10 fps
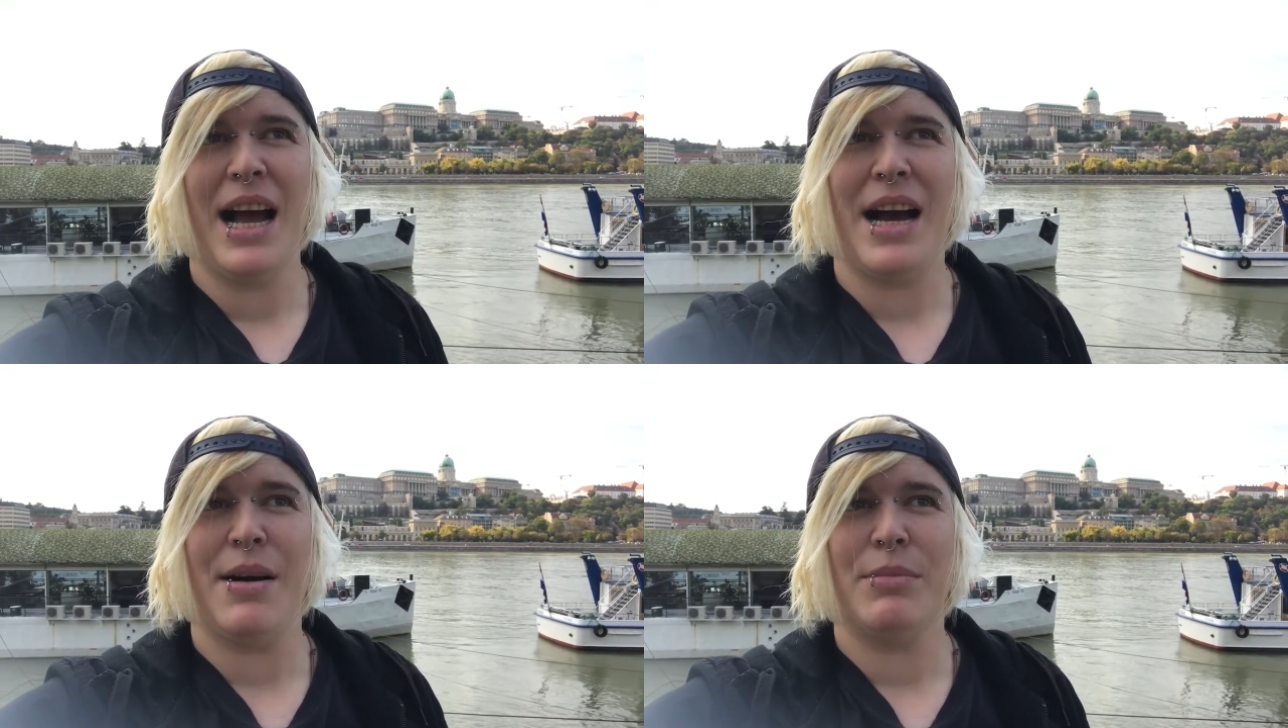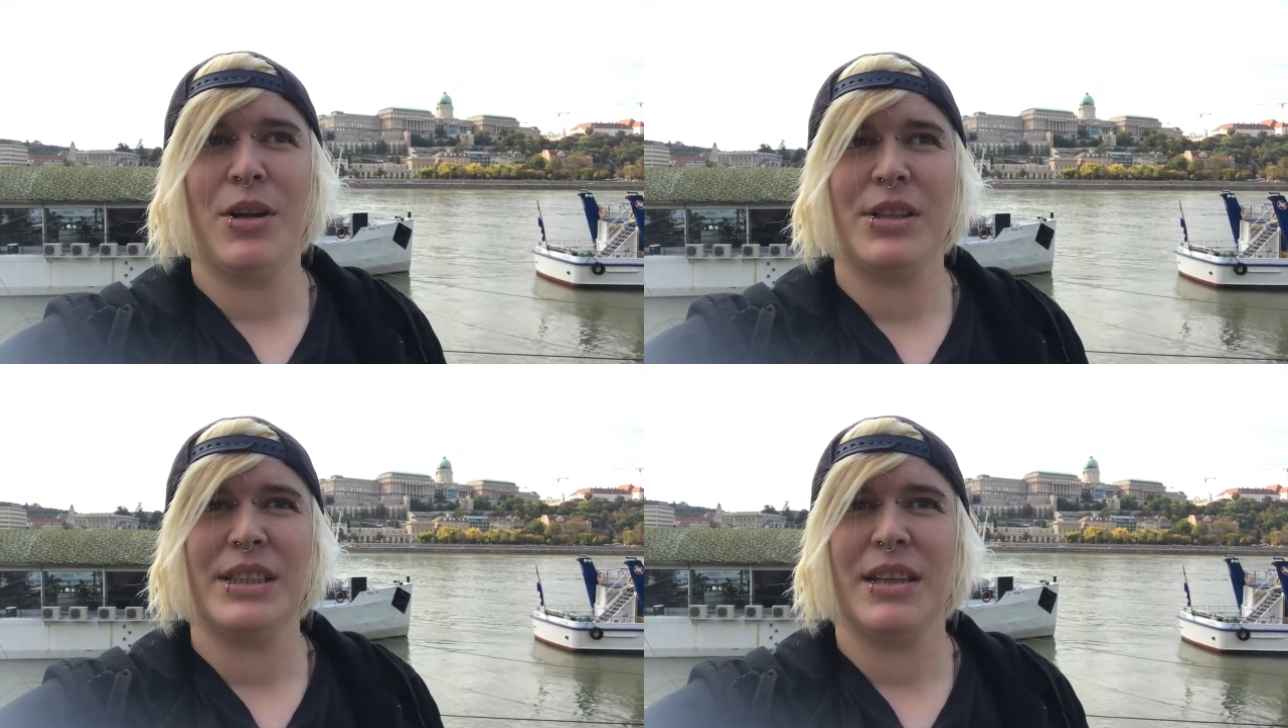Um,
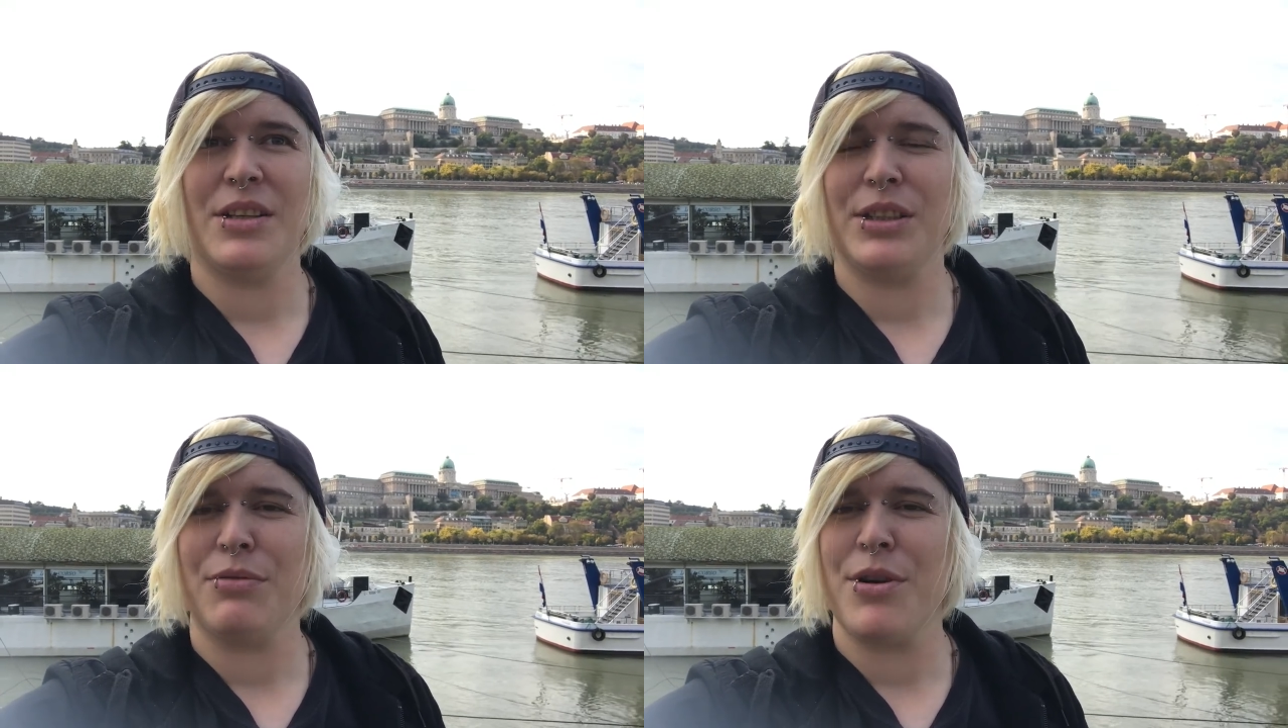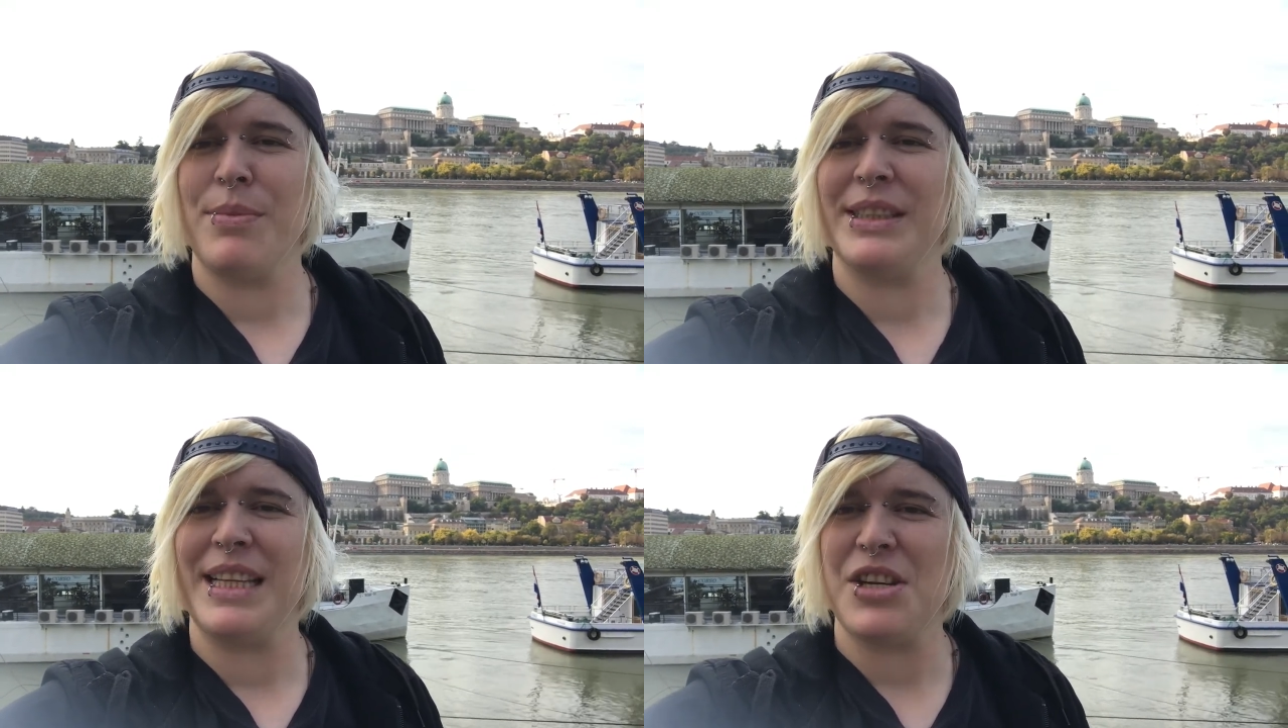lots and lots of
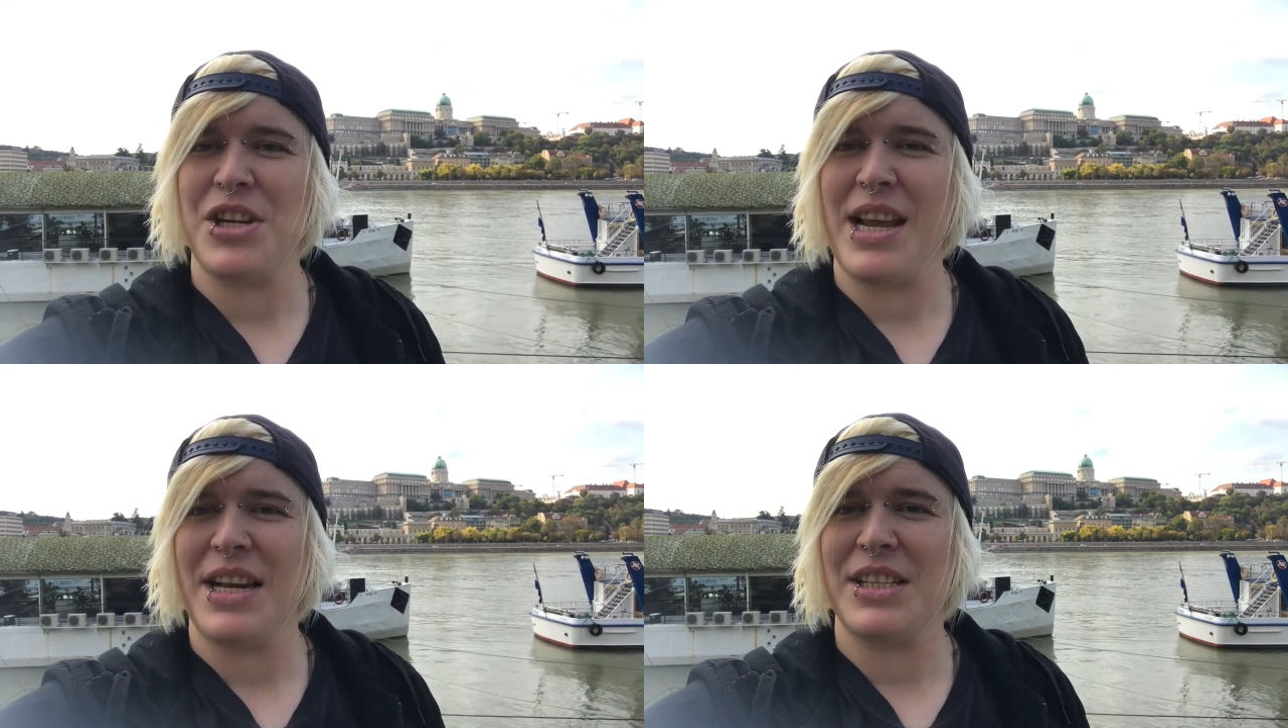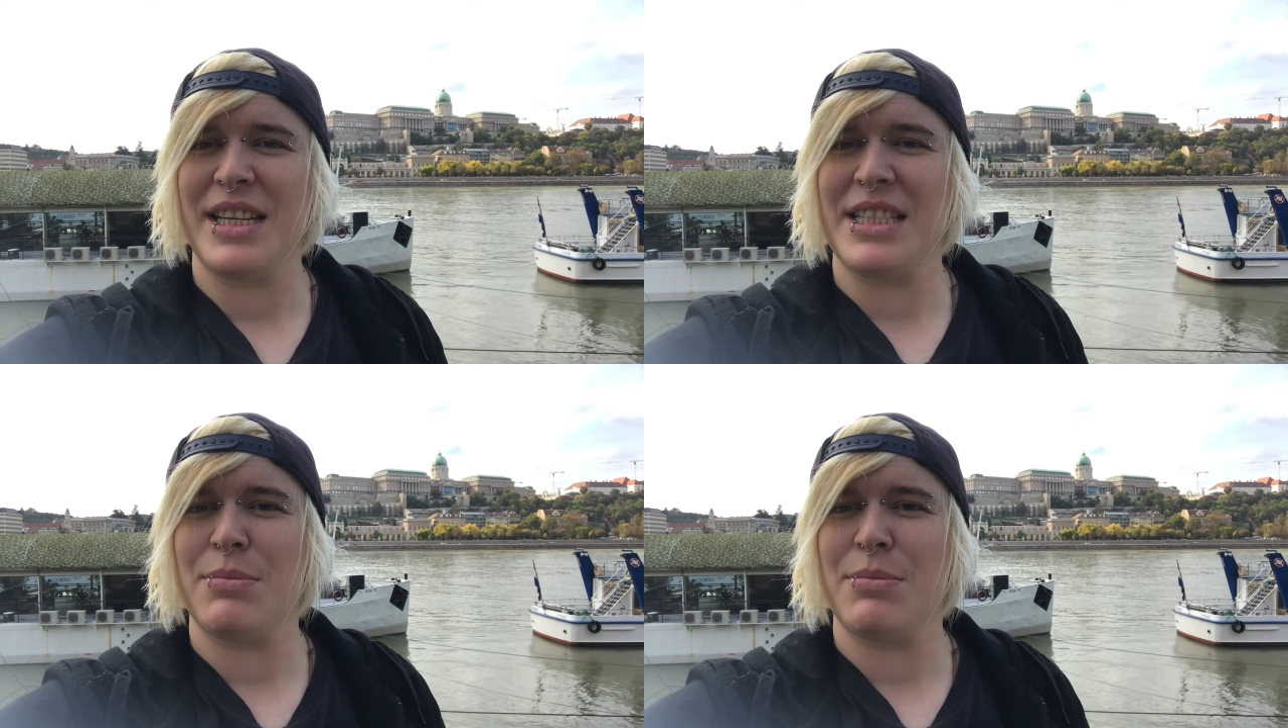rumours that she actually